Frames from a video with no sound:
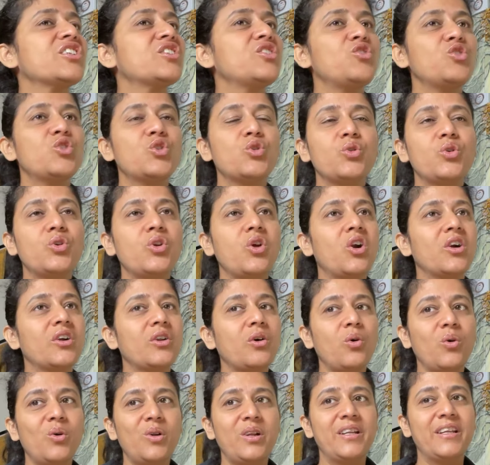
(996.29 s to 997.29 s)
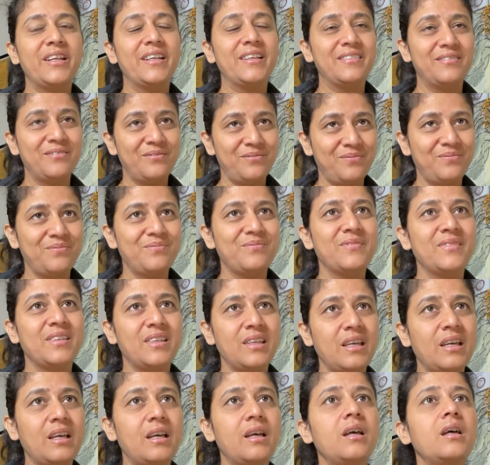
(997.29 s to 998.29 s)
you should not hold it.
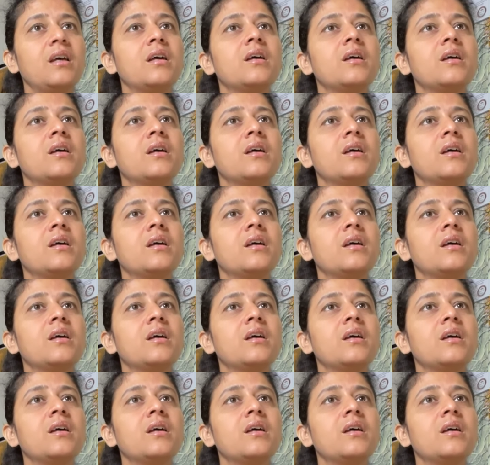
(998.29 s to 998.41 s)
Yeah.